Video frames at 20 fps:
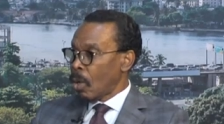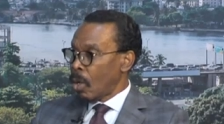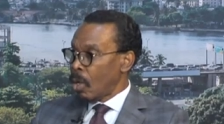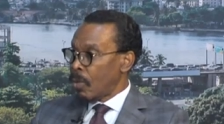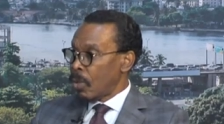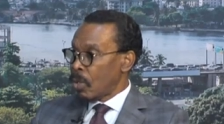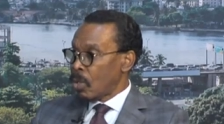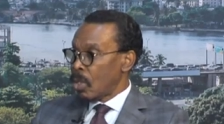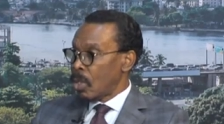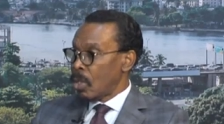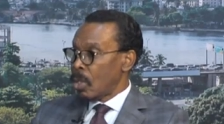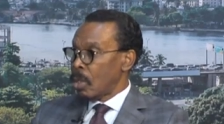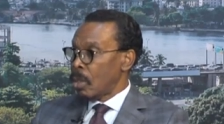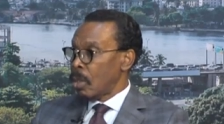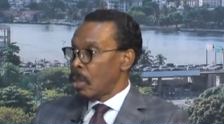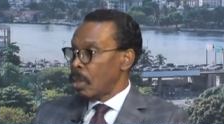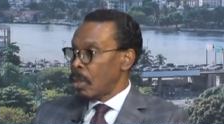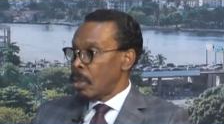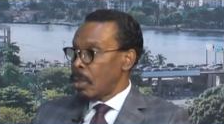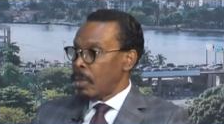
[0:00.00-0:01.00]
all of a
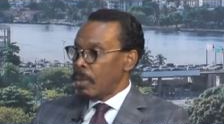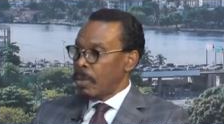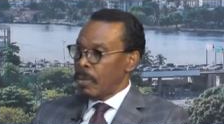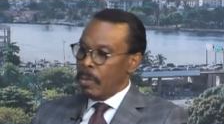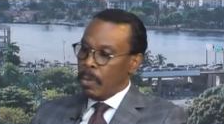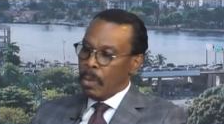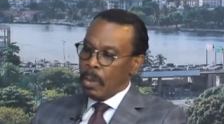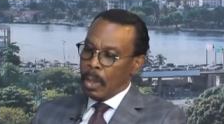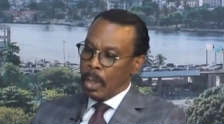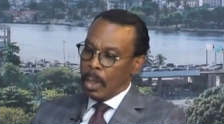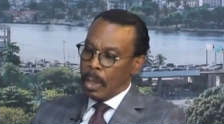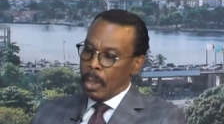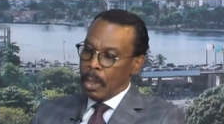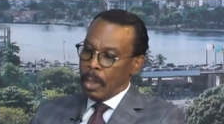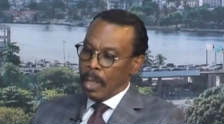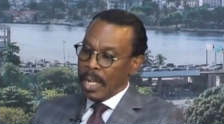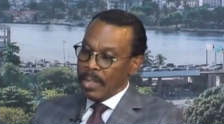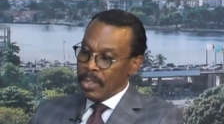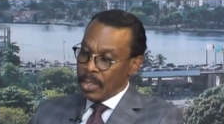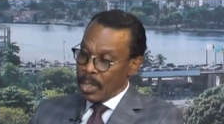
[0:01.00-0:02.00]
sudden,
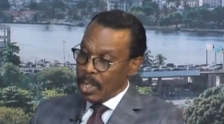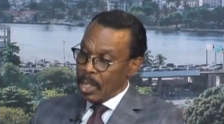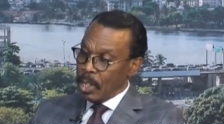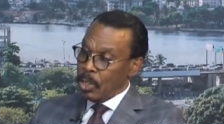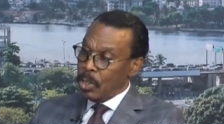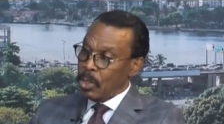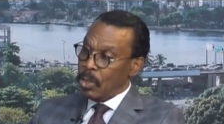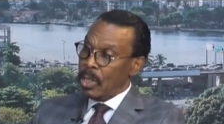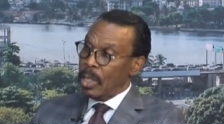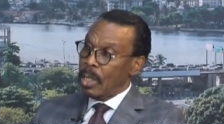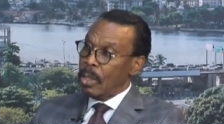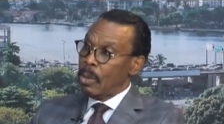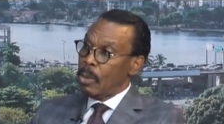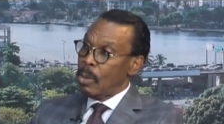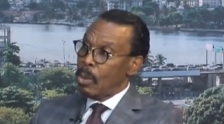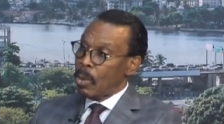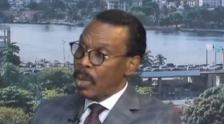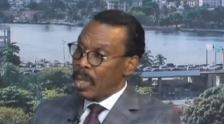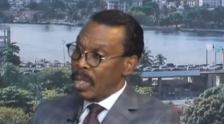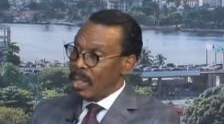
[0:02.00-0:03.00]
uh, as a
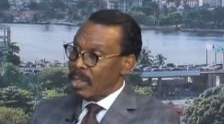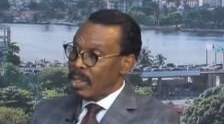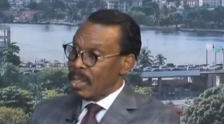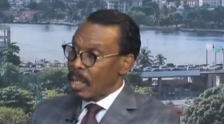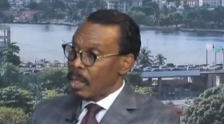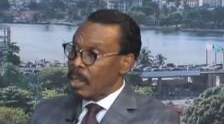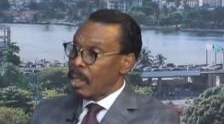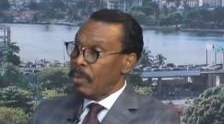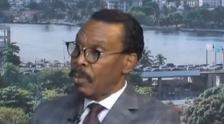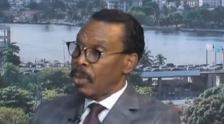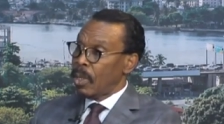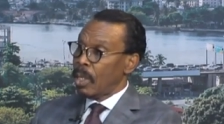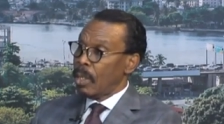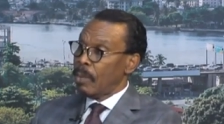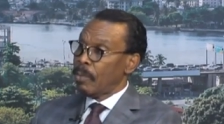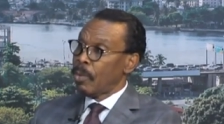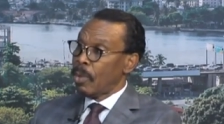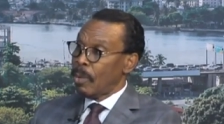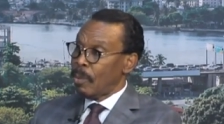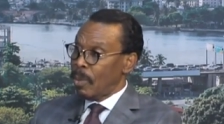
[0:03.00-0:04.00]
Nigerian looking at South
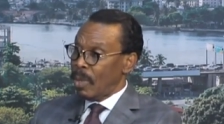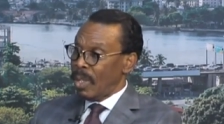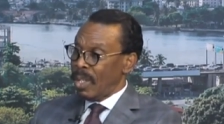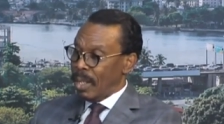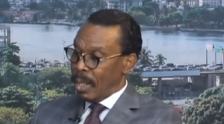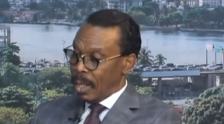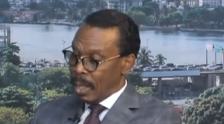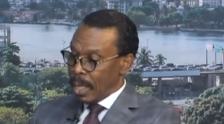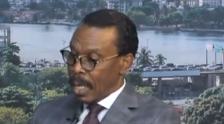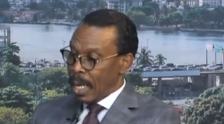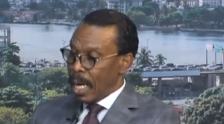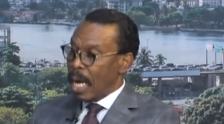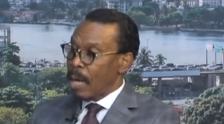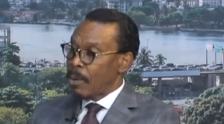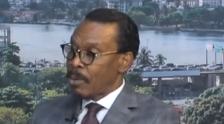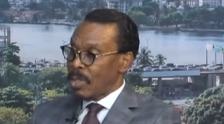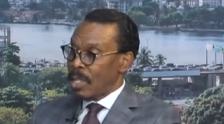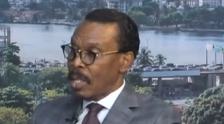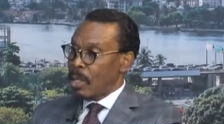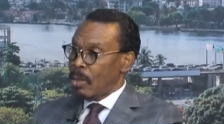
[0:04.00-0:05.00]
Africa from
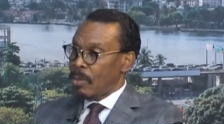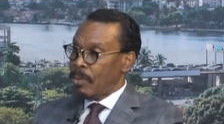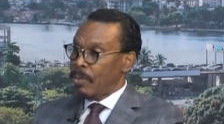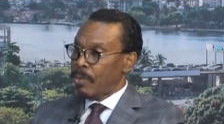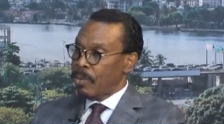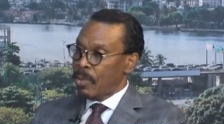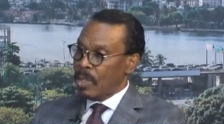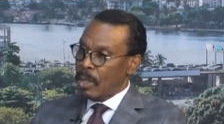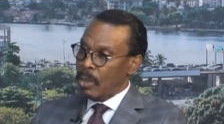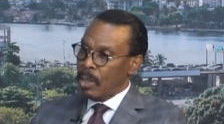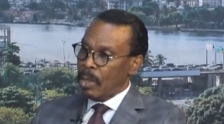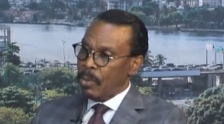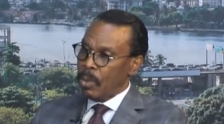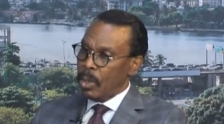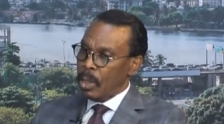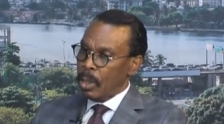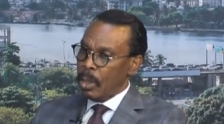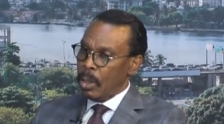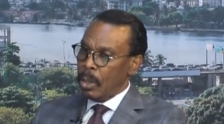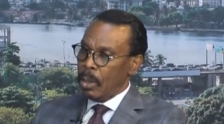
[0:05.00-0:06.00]
outside of South
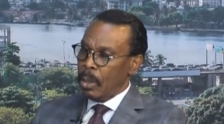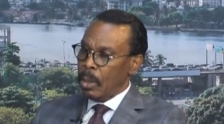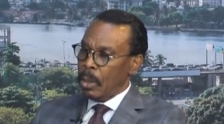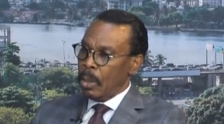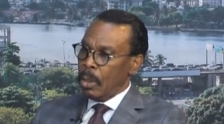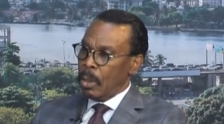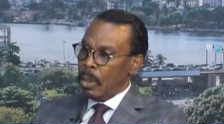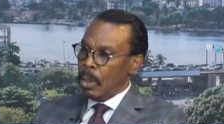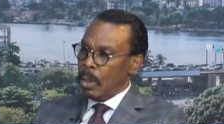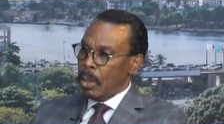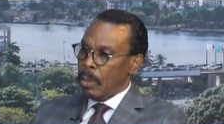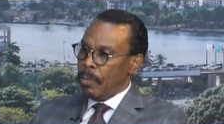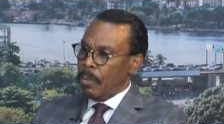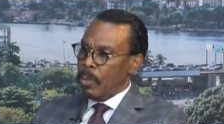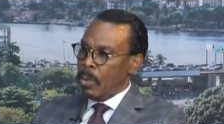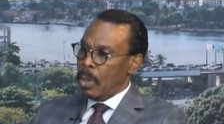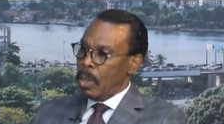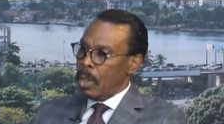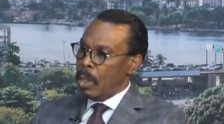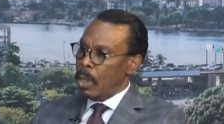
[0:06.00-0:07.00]
Africa,
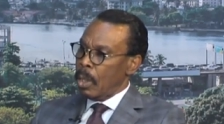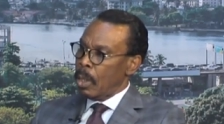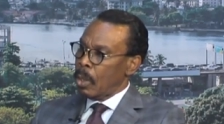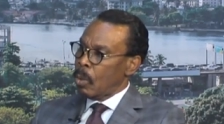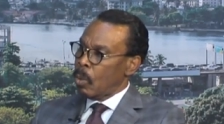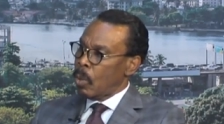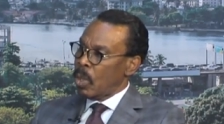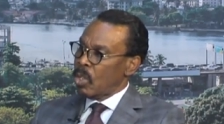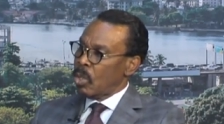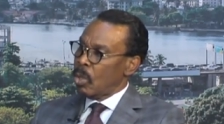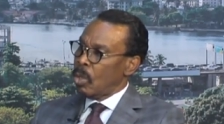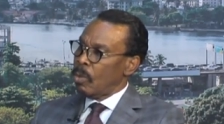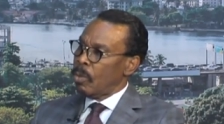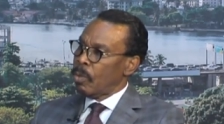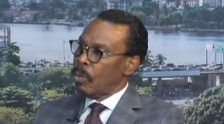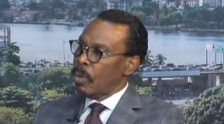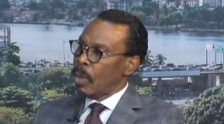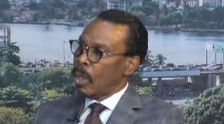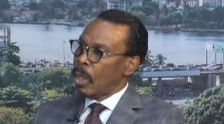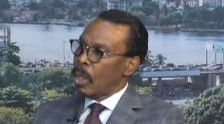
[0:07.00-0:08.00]
the question
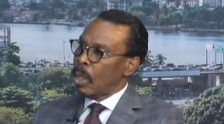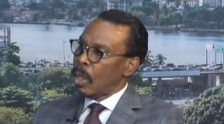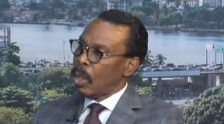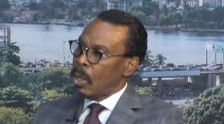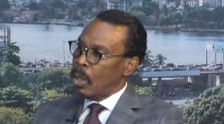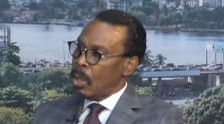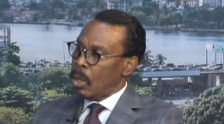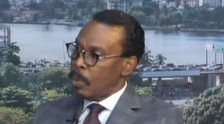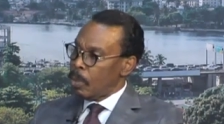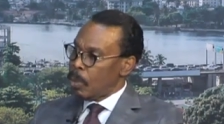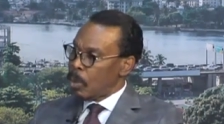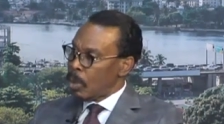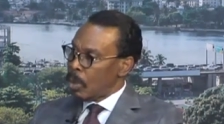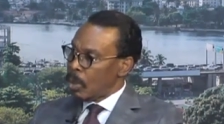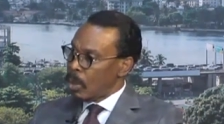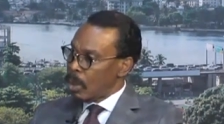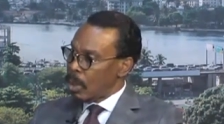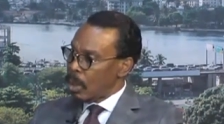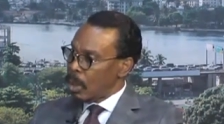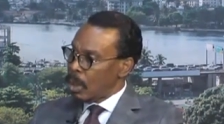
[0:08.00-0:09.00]
of
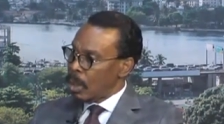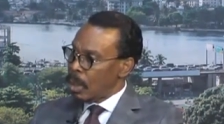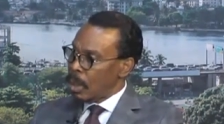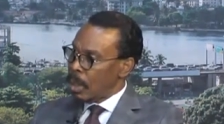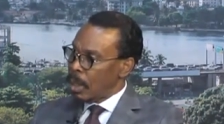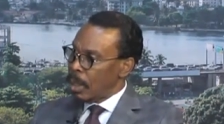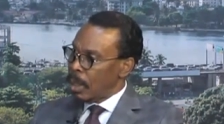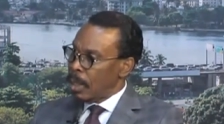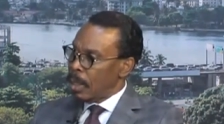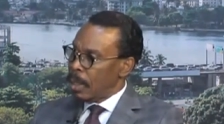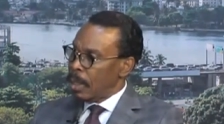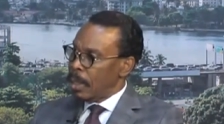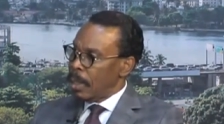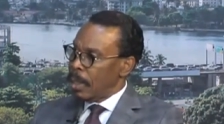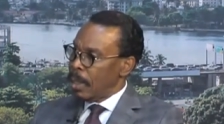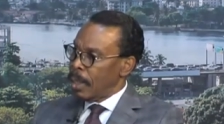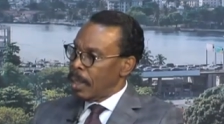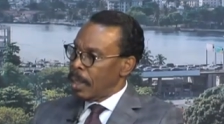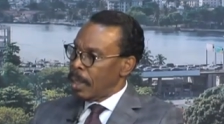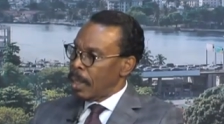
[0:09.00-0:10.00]
corruption,
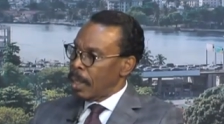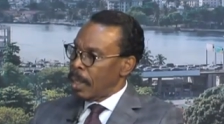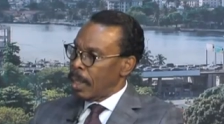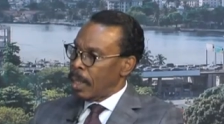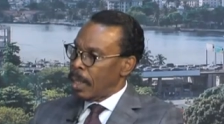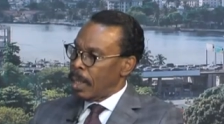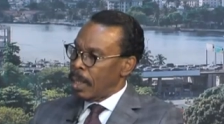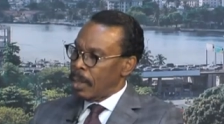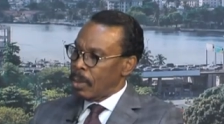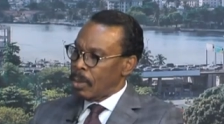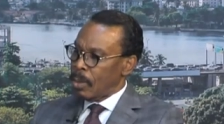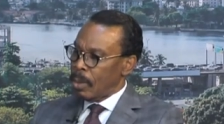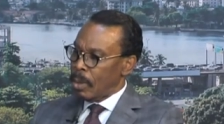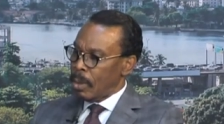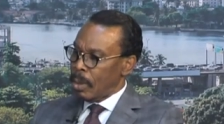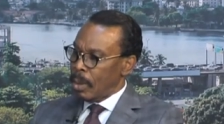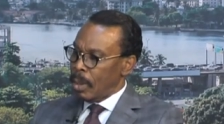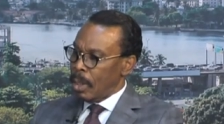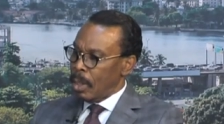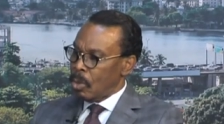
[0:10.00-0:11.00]
uh, it,
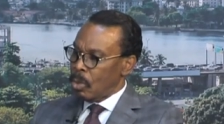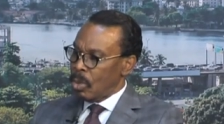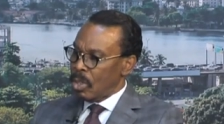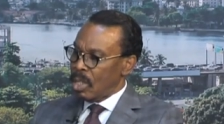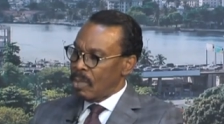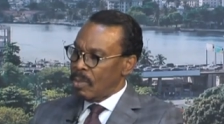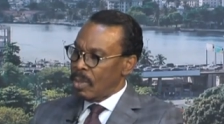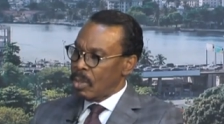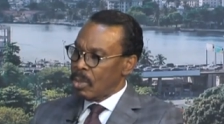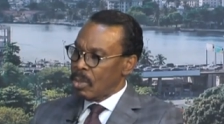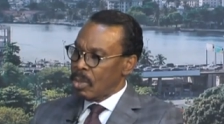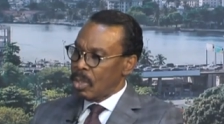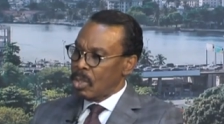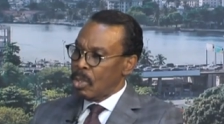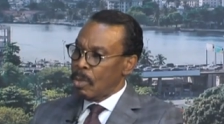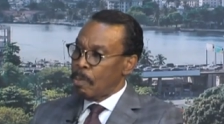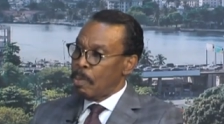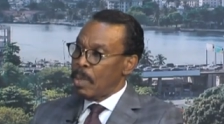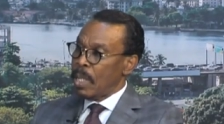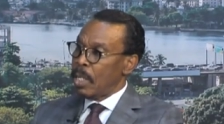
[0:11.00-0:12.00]
it was never
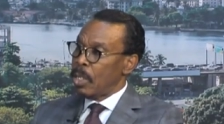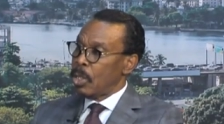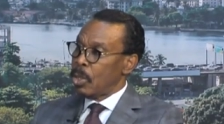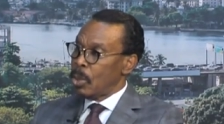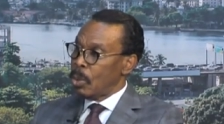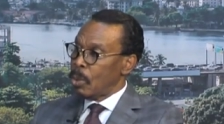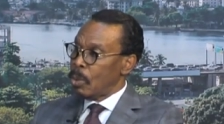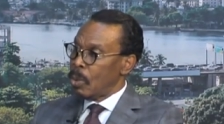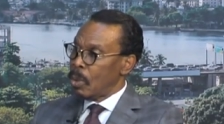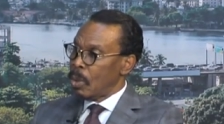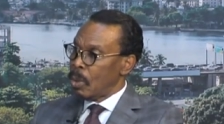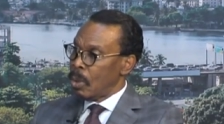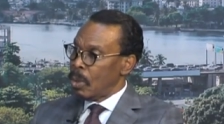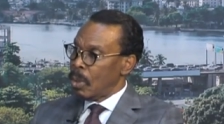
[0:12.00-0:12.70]
such a big issue